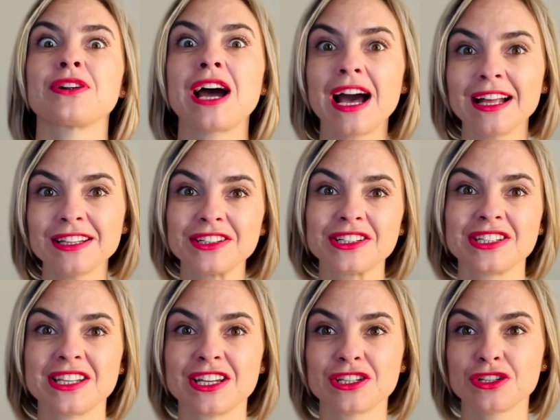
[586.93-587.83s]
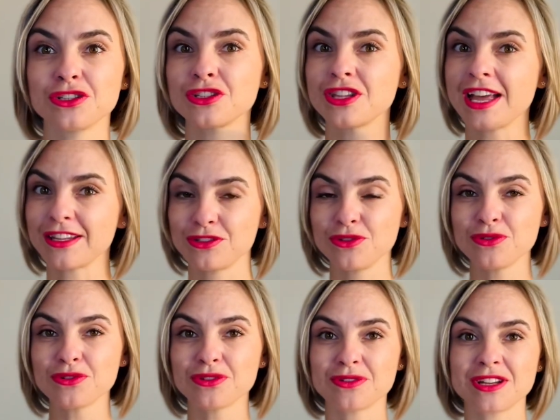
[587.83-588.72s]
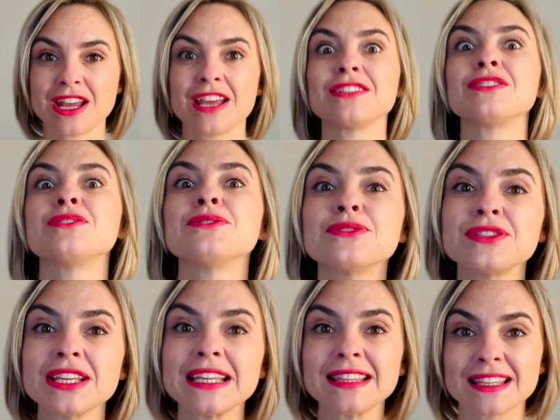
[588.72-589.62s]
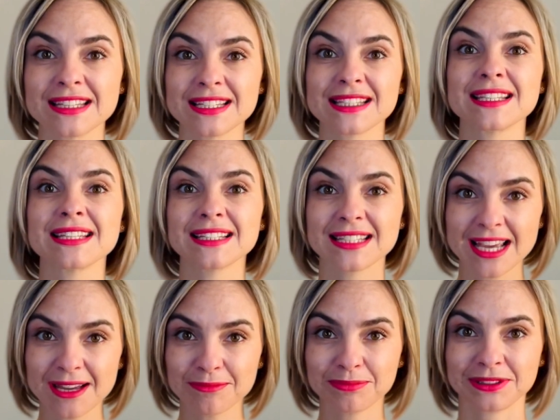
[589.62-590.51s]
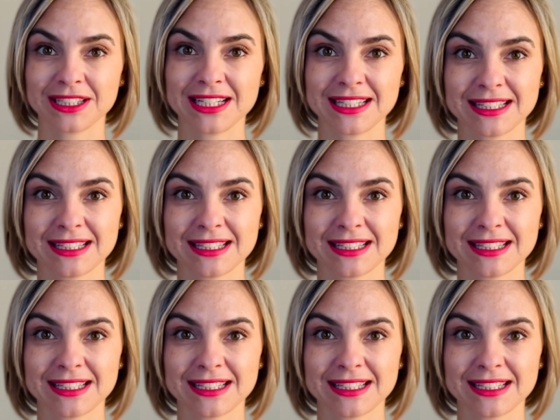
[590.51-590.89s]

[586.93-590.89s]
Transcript: other sessions that you create using this template.